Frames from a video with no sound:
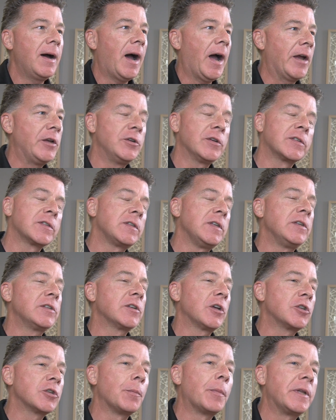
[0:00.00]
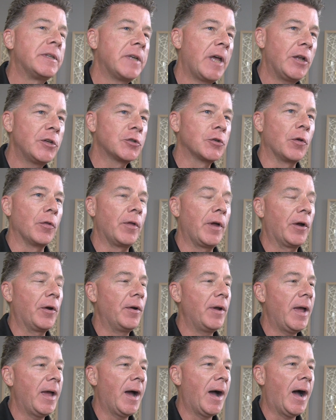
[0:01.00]
I just see such a potential
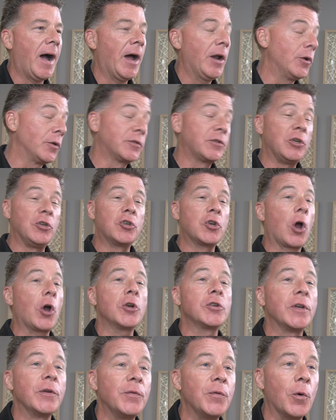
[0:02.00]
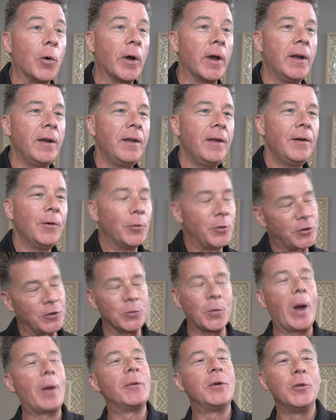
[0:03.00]
there. I don't see charging for it, which
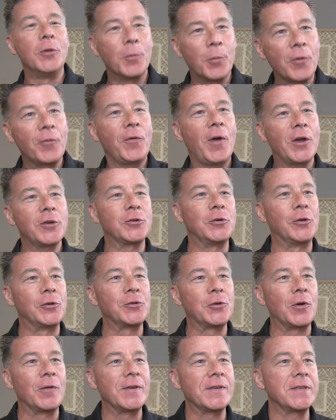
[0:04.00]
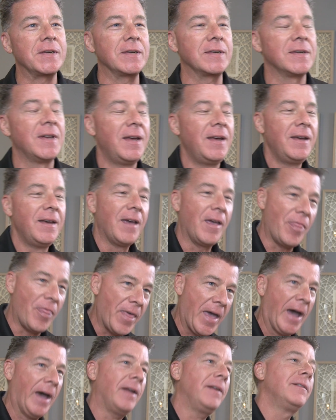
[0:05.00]
is why we do the professional services.
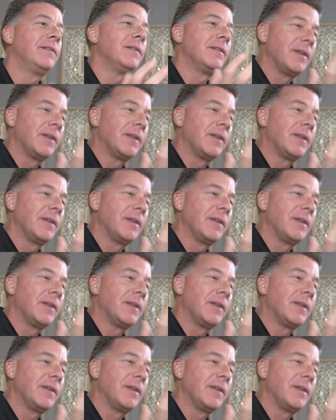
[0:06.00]
That